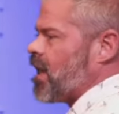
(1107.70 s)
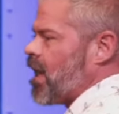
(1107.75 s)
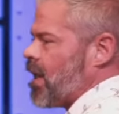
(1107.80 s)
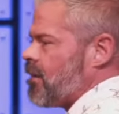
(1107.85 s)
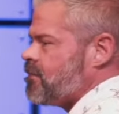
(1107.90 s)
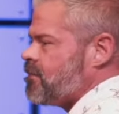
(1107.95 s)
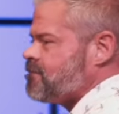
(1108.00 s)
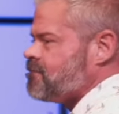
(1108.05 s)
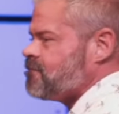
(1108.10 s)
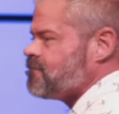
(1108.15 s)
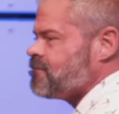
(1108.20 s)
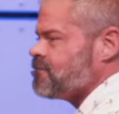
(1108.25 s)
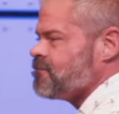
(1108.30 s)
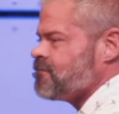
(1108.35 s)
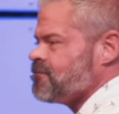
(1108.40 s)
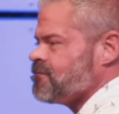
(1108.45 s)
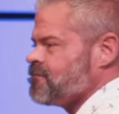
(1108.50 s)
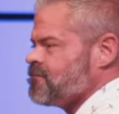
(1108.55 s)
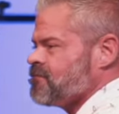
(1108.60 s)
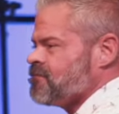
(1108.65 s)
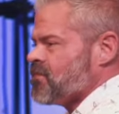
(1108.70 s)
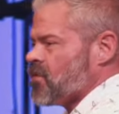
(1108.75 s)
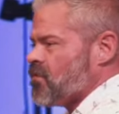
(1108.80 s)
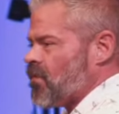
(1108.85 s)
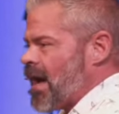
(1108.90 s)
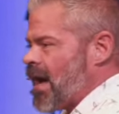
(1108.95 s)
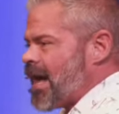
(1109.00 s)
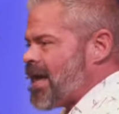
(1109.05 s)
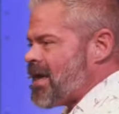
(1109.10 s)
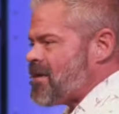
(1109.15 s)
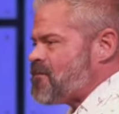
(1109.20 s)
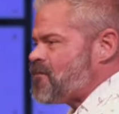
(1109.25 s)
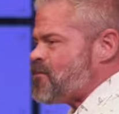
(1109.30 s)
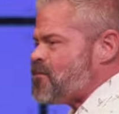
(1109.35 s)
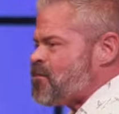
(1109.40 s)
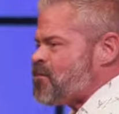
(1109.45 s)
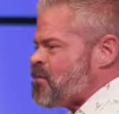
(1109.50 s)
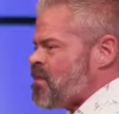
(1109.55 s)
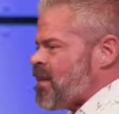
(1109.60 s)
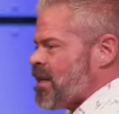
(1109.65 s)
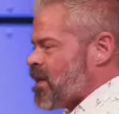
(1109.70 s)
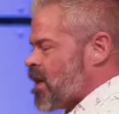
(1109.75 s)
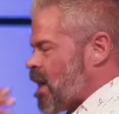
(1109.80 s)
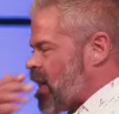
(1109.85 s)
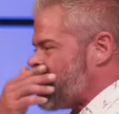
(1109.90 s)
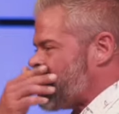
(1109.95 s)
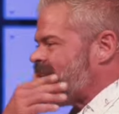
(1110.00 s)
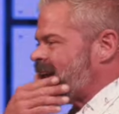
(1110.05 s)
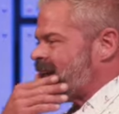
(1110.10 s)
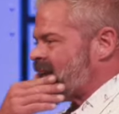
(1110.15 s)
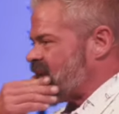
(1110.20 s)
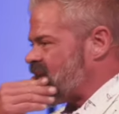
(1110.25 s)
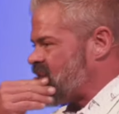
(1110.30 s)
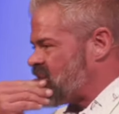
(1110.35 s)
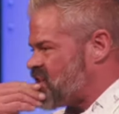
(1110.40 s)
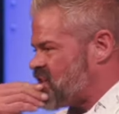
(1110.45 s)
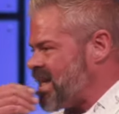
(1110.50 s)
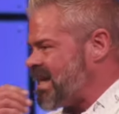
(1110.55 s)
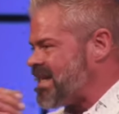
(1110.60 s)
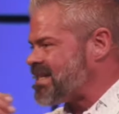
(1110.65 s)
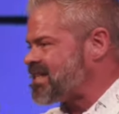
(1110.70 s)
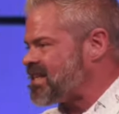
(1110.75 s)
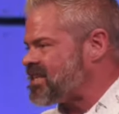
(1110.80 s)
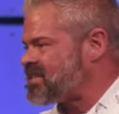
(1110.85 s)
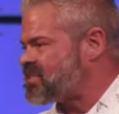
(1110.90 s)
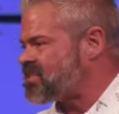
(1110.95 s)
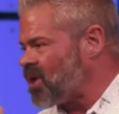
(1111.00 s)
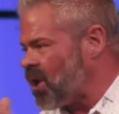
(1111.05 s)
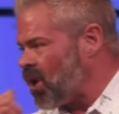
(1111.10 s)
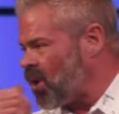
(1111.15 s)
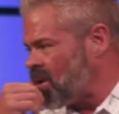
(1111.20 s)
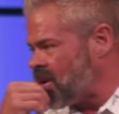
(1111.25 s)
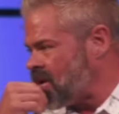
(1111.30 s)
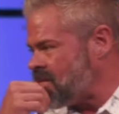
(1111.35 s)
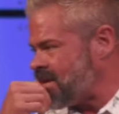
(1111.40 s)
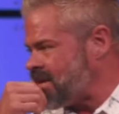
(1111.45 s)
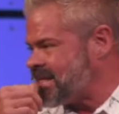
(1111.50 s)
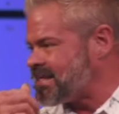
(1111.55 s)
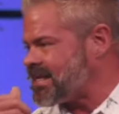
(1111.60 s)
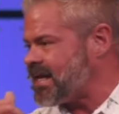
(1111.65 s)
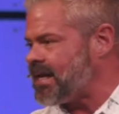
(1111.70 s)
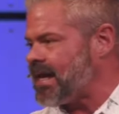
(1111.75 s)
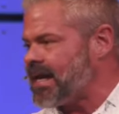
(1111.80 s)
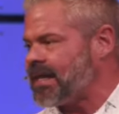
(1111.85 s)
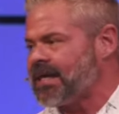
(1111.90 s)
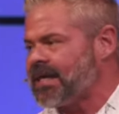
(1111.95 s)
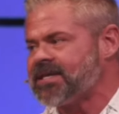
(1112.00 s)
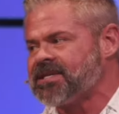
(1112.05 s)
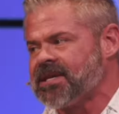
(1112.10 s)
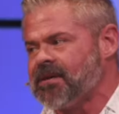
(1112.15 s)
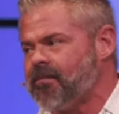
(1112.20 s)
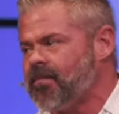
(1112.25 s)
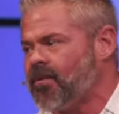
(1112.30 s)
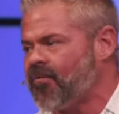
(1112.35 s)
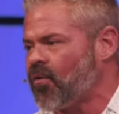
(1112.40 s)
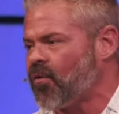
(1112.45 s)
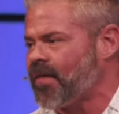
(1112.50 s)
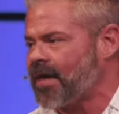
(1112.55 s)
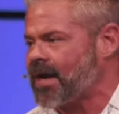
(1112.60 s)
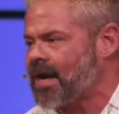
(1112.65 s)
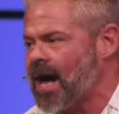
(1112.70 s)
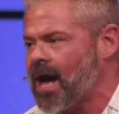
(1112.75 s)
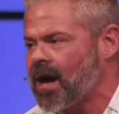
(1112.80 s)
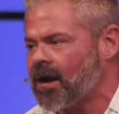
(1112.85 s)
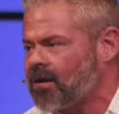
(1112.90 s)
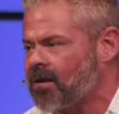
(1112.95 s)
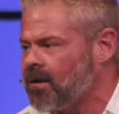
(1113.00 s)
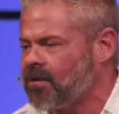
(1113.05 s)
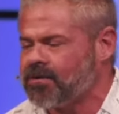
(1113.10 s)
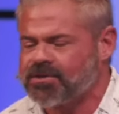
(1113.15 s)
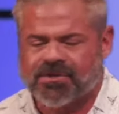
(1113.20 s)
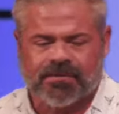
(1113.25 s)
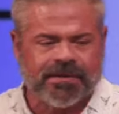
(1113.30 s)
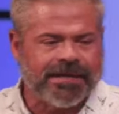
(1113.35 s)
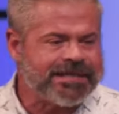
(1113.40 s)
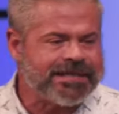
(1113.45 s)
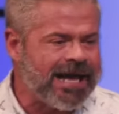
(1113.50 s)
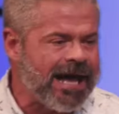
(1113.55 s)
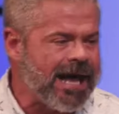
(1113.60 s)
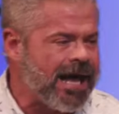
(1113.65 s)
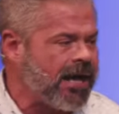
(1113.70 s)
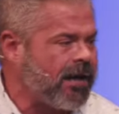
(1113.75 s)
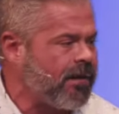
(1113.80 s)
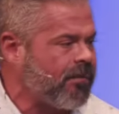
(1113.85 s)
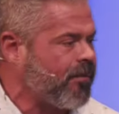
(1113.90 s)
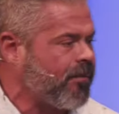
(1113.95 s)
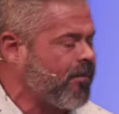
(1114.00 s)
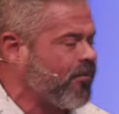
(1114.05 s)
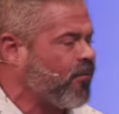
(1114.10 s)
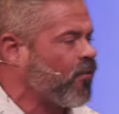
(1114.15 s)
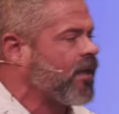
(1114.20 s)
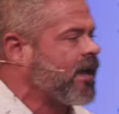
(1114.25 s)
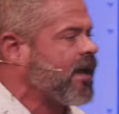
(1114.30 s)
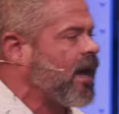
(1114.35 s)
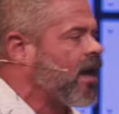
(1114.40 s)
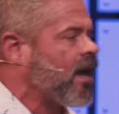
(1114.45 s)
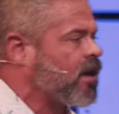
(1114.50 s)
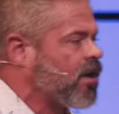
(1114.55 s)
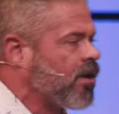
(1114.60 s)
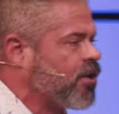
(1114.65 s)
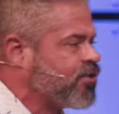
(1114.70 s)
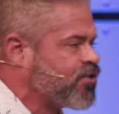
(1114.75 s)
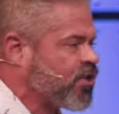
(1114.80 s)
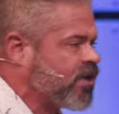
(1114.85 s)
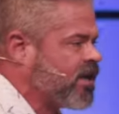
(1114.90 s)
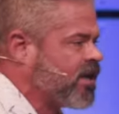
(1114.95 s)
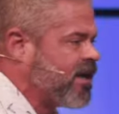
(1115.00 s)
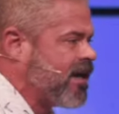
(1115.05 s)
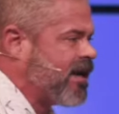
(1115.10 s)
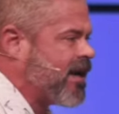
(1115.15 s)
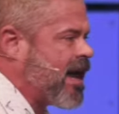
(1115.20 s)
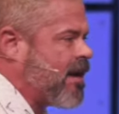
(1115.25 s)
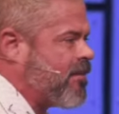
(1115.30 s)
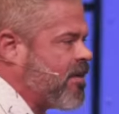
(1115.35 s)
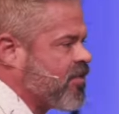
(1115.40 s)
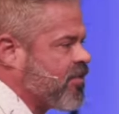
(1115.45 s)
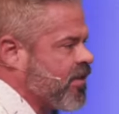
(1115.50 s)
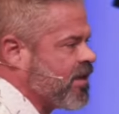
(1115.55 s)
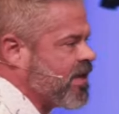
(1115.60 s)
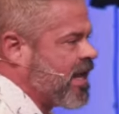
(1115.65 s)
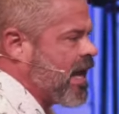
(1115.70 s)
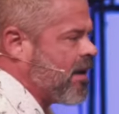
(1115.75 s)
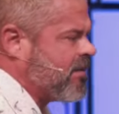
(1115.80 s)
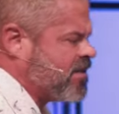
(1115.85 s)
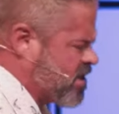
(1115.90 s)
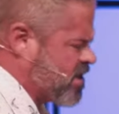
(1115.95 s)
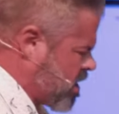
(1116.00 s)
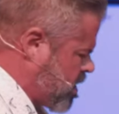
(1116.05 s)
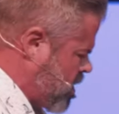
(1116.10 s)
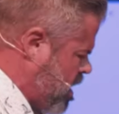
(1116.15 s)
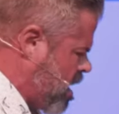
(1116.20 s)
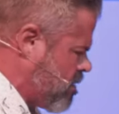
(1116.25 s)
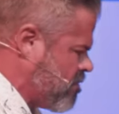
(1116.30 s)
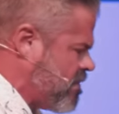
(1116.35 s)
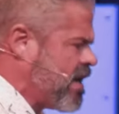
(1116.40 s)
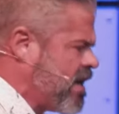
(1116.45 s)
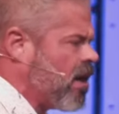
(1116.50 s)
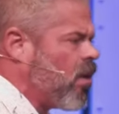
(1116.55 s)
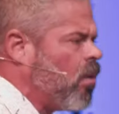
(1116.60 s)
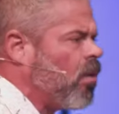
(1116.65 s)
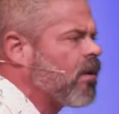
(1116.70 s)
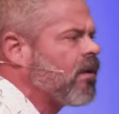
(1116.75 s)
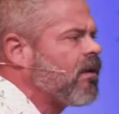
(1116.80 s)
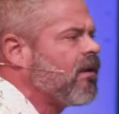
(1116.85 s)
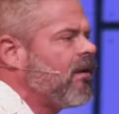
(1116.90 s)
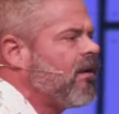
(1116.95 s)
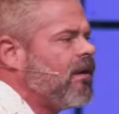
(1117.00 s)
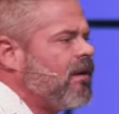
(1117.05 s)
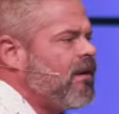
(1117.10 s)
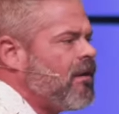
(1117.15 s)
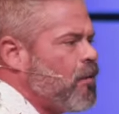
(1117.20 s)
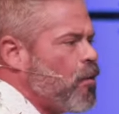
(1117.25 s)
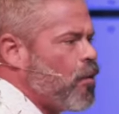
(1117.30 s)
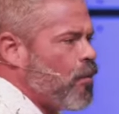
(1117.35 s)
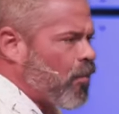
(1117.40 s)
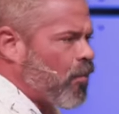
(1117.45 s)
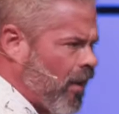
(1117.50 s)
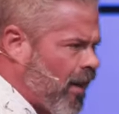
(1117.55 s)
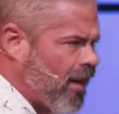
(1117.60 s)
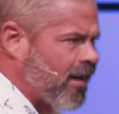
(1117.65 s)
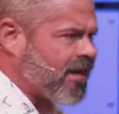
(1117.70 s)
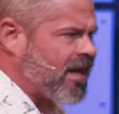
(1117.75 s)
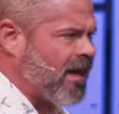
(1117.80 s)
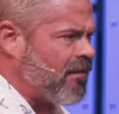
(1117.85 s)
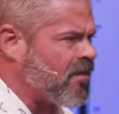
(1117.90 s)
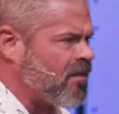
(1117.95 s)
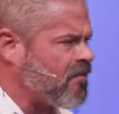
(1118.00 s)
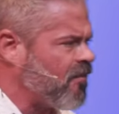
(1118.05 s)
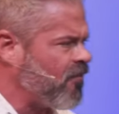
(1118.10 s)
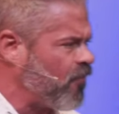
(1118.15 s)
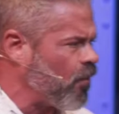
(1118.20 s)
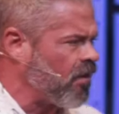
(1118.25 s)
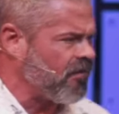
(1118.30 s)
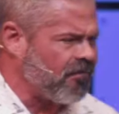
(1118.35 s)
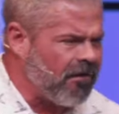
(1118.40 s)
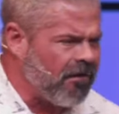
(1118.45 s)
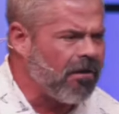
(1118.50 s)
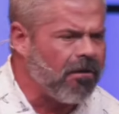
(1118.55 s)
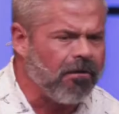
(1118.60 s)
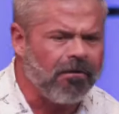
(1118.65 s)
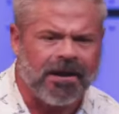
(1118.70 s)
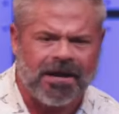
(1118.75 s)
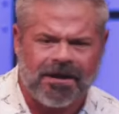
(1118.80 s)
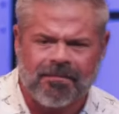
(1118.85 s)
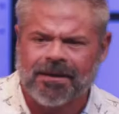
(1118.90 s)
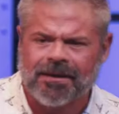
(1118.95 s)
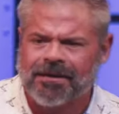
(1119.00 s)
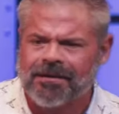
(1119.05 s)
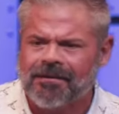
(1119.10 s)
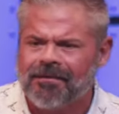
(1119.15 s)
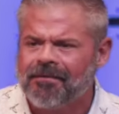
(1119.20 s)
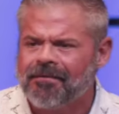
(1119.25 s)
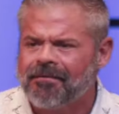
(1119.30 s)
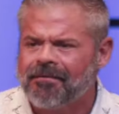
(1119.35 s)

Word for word: up? Right? In fact, Jesus told him, he said, Hey, listen, before the cock crows three times, before the cock crows, you're gonna deny me three times. He's like, Not me, Lord. Pride cometh before the fall. Amen.